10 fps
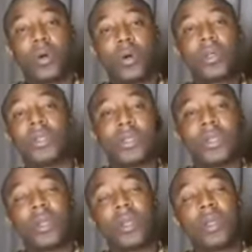calling
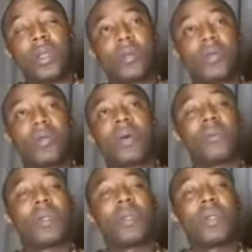your
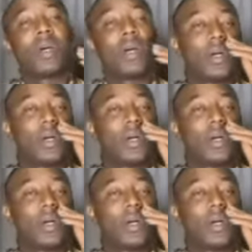family.